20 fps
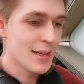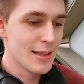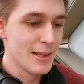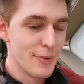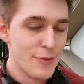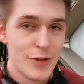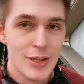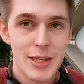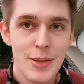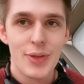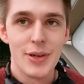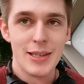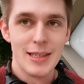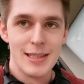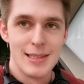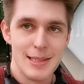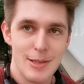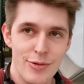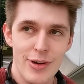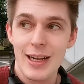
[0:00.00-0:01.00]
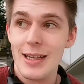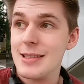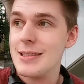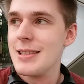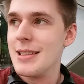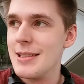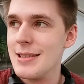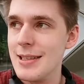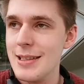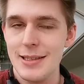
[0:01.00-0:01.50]
The funny thing is, the
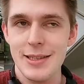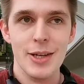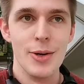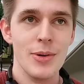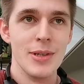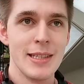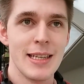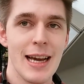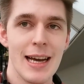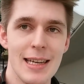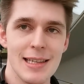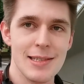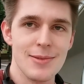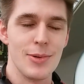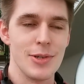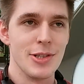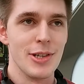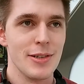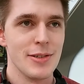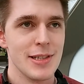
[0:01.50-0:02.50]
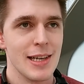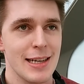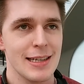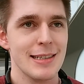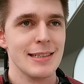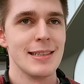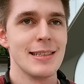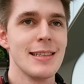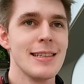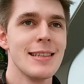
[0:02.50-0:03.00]
reality is that no one cares what you're
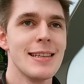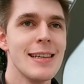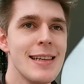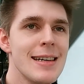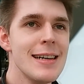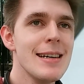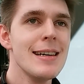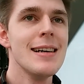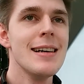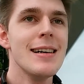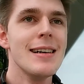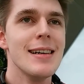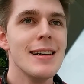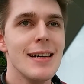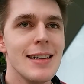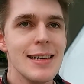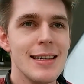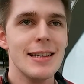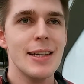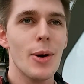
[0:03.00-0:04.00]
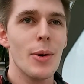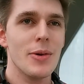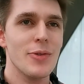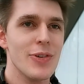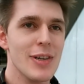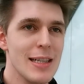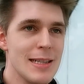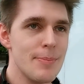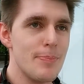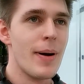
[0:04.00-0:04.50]
saying. No one
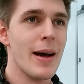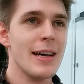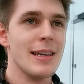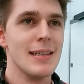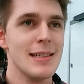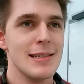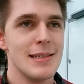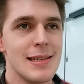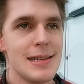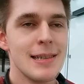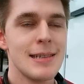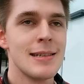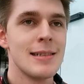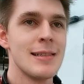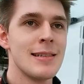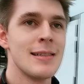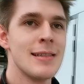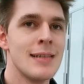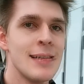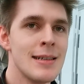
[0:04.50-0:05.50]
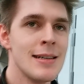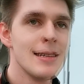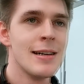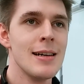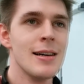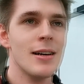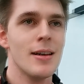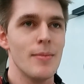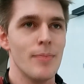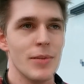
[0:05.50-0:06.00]
really pays
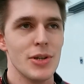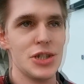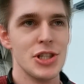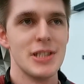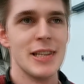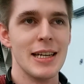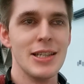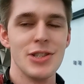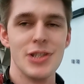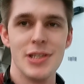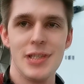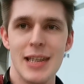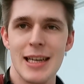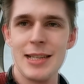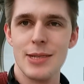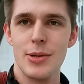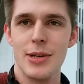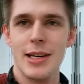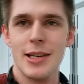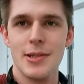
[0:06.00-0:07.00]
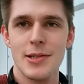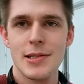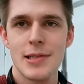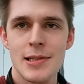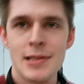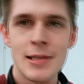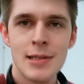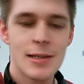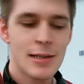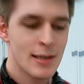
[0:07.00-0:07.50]
much attention to anyone
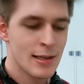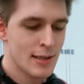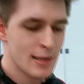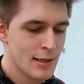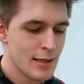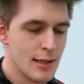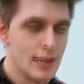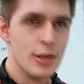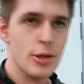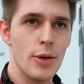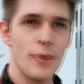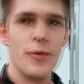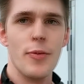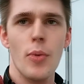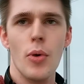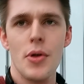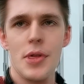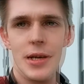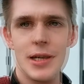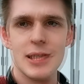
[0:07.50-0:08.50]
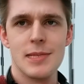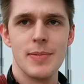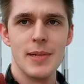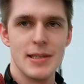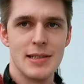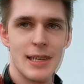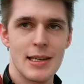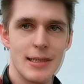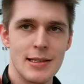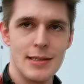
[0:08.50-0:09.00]
else. Not for more than a
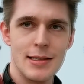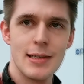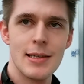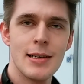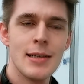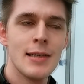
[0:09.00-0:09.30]
split second.